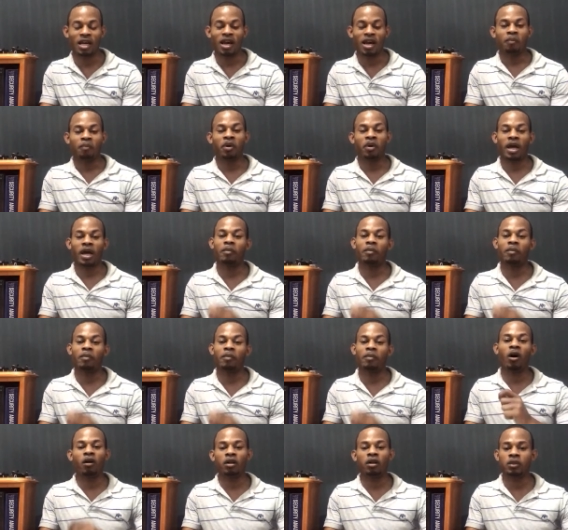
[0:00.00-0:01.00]
But I'm
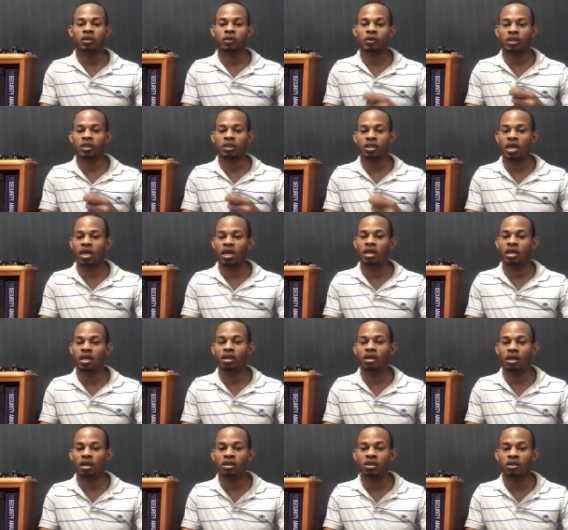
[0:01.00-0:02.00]
also taking
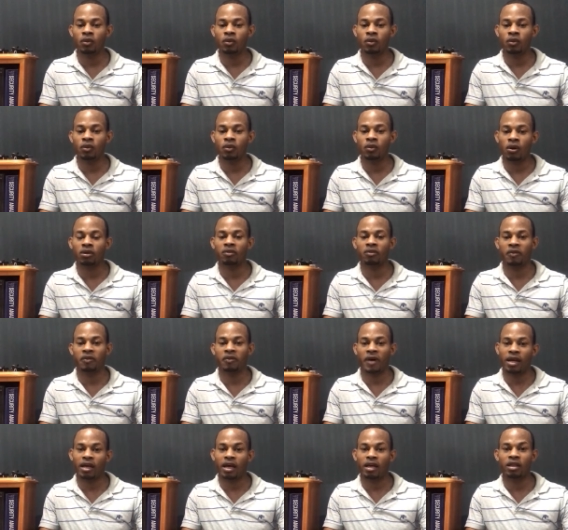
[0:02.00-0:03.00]
into account the
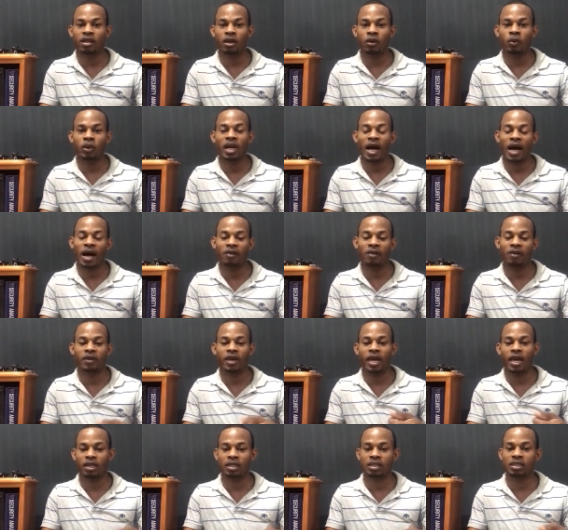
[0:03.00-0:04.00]
fact that they will have
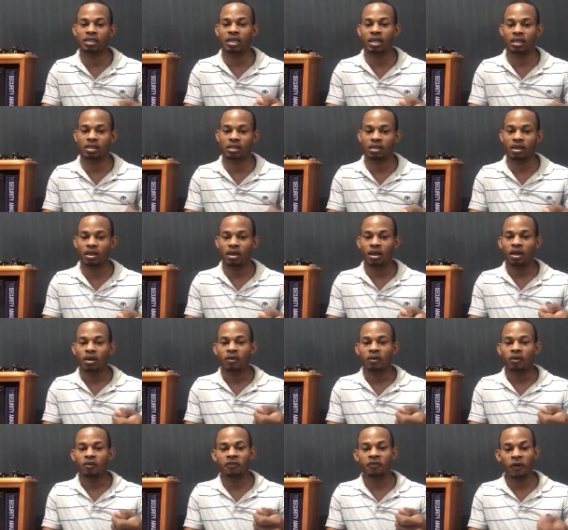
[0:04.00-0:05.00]
excess
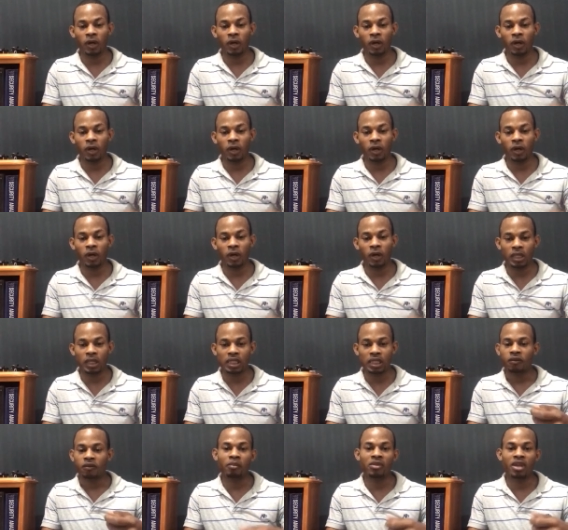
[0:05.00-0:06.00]
funds
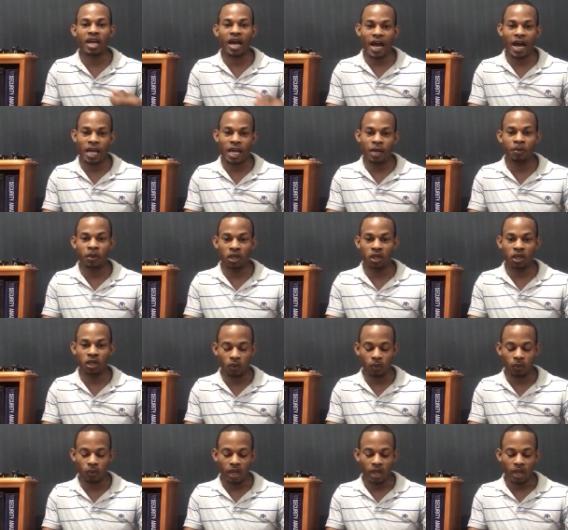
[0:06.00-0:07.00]
from the
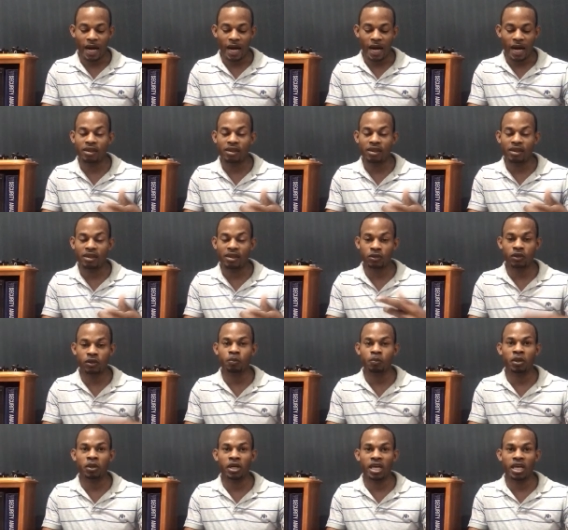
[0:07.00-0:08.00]
IPO, and that's
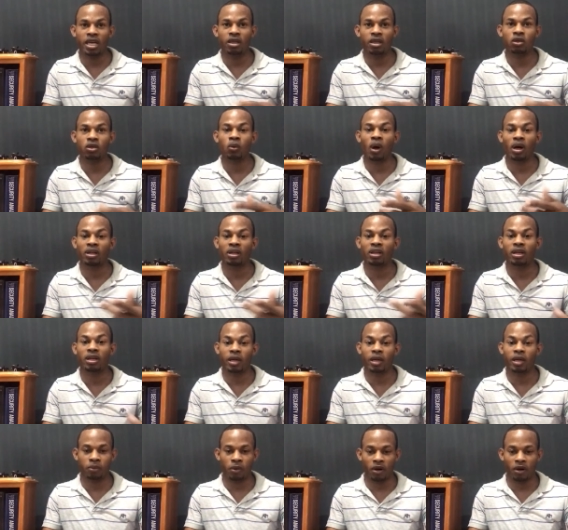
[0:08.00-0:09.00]
going to play into what
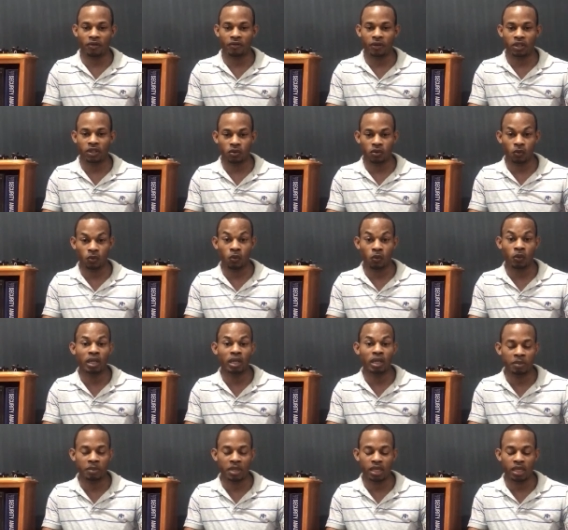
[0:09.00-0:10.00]
the net profits
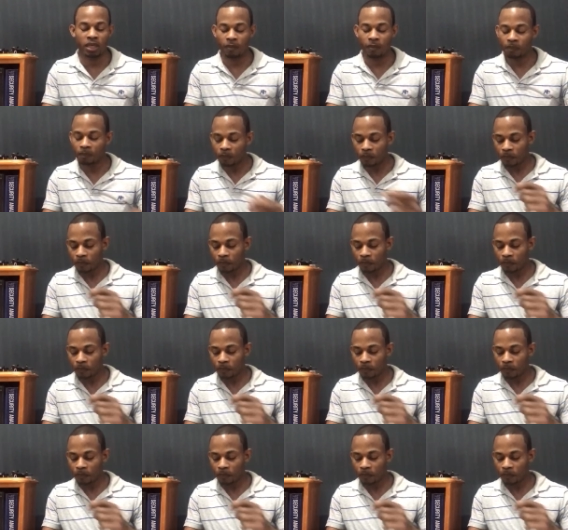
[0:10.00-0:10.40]
will be.